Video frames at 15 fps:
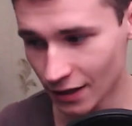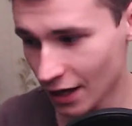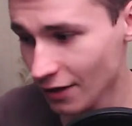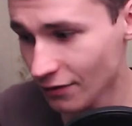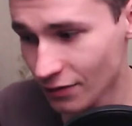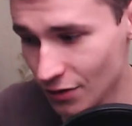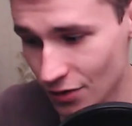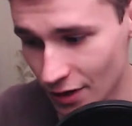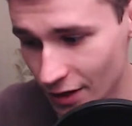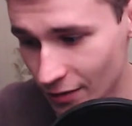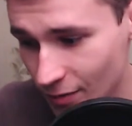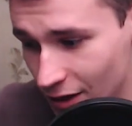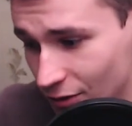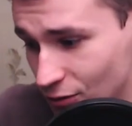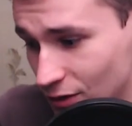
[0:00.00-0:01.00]
everything
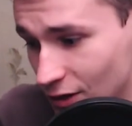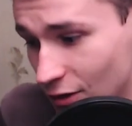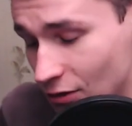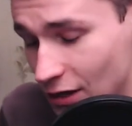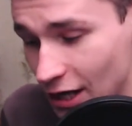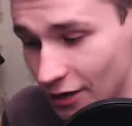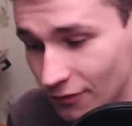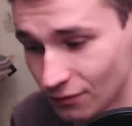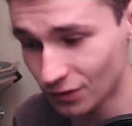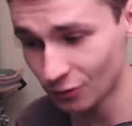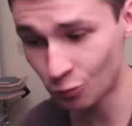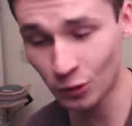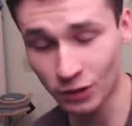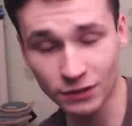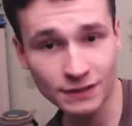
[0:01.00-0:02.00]
about our life
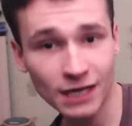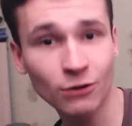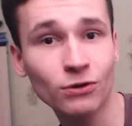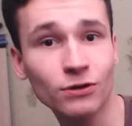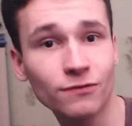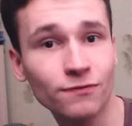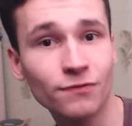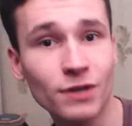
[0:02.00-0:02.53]
when someone